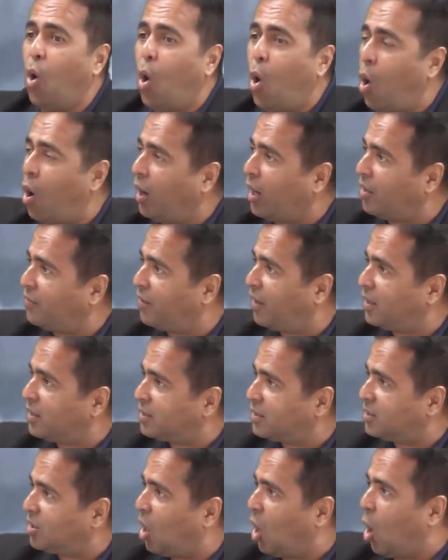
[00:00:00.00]
all of
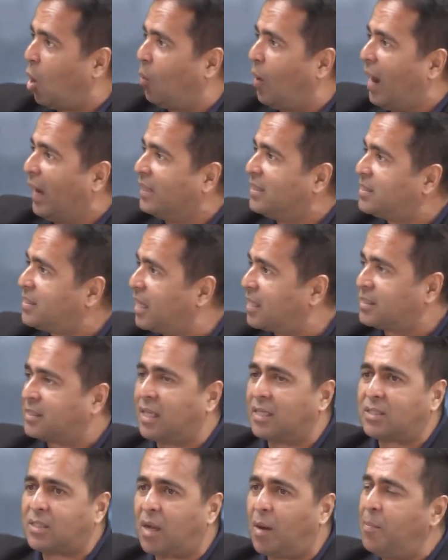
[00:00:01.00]
us, our
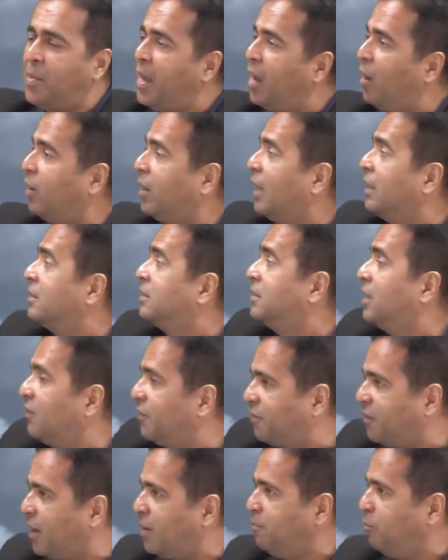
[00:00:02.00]
ancestors come here on a
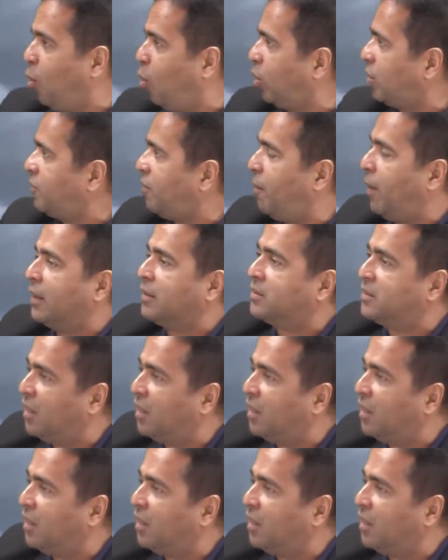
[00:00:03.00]
different boat from a